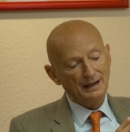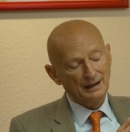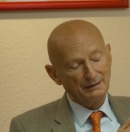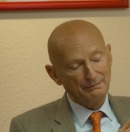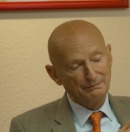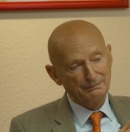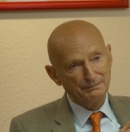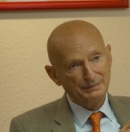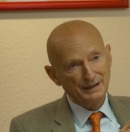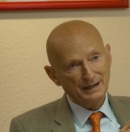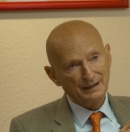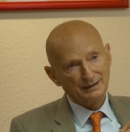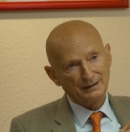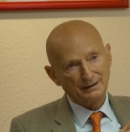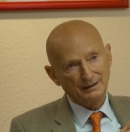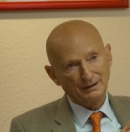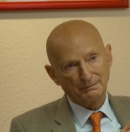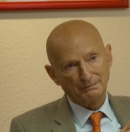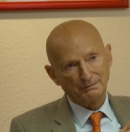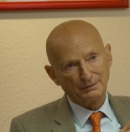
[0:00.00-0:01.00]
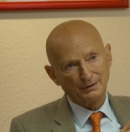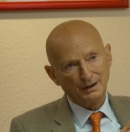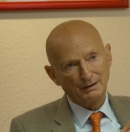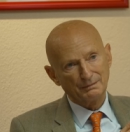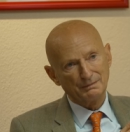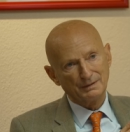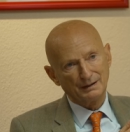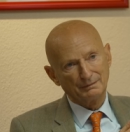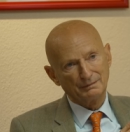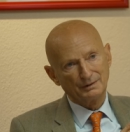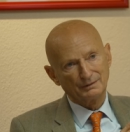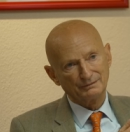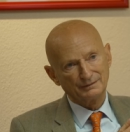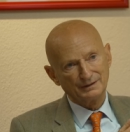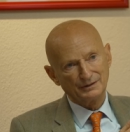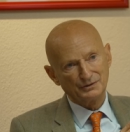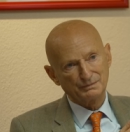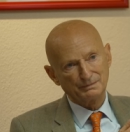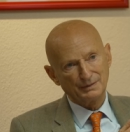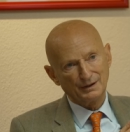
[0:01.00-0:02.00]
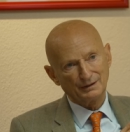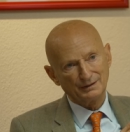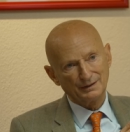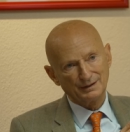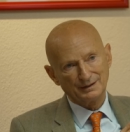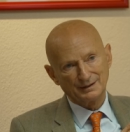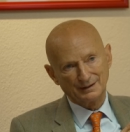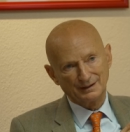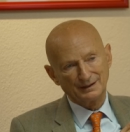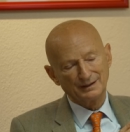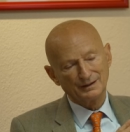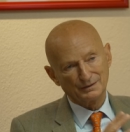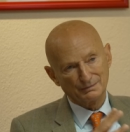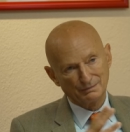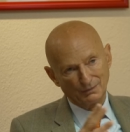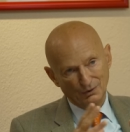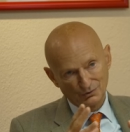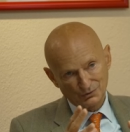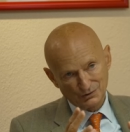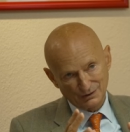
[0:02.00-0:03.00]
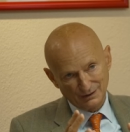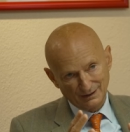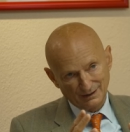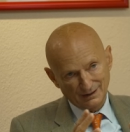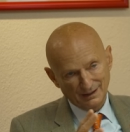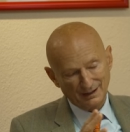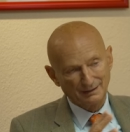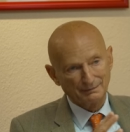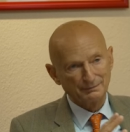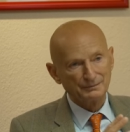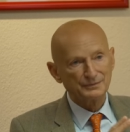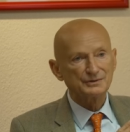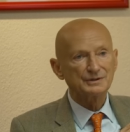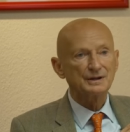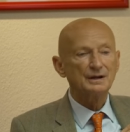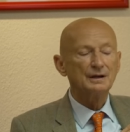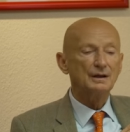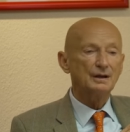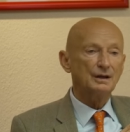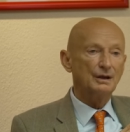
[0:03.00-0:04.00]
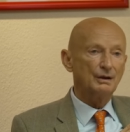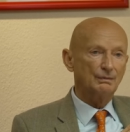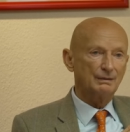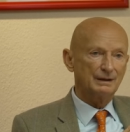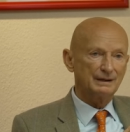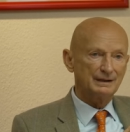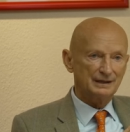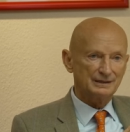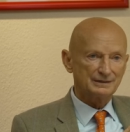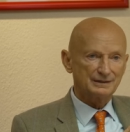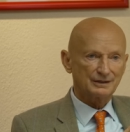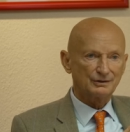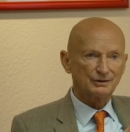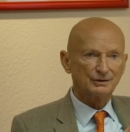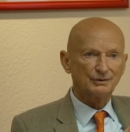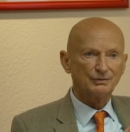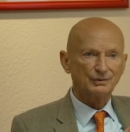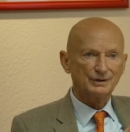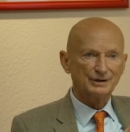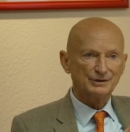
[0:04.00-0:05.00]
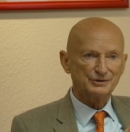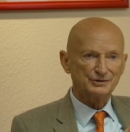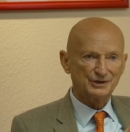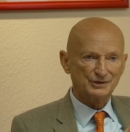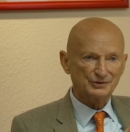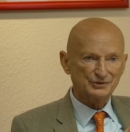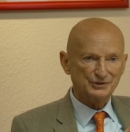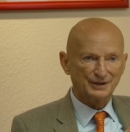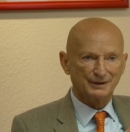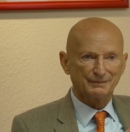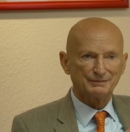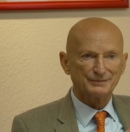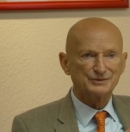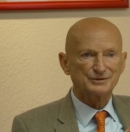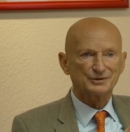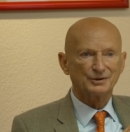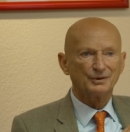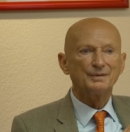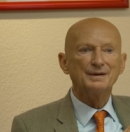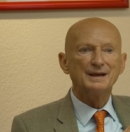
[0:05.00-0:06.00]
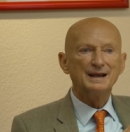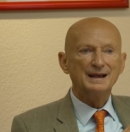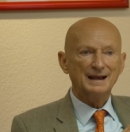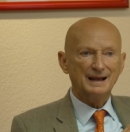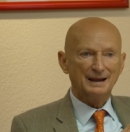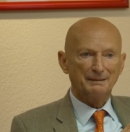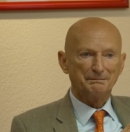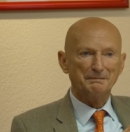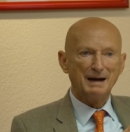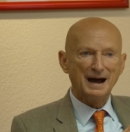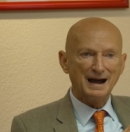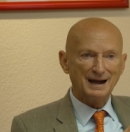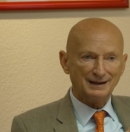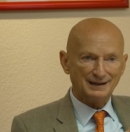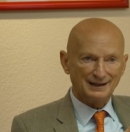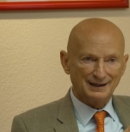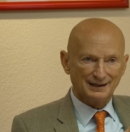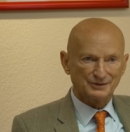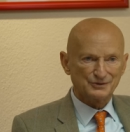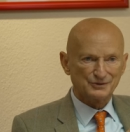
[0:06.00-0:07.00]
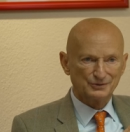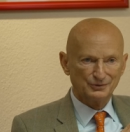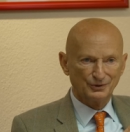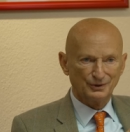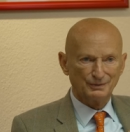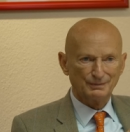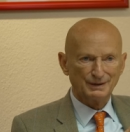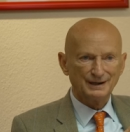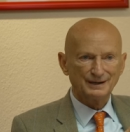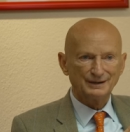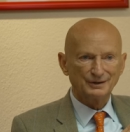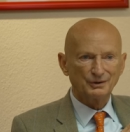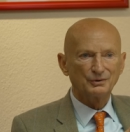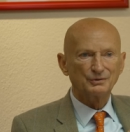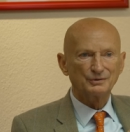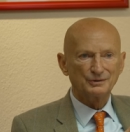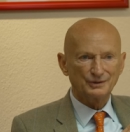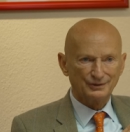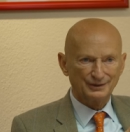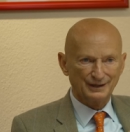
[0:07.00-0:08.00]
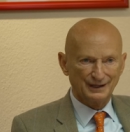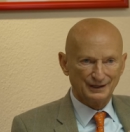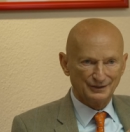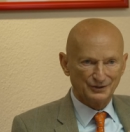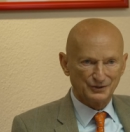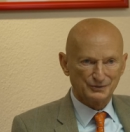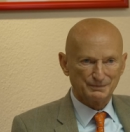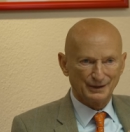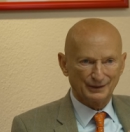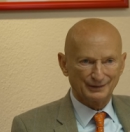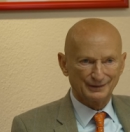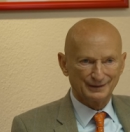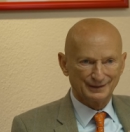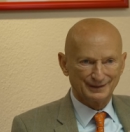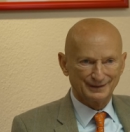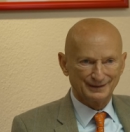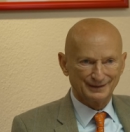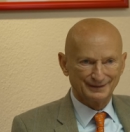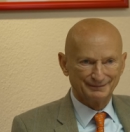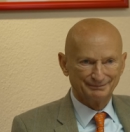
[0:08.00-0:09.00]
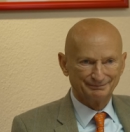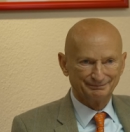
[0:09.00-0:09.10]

a big problem of disparity mostly comes when there's a crony system. So markets normally don't create disparity.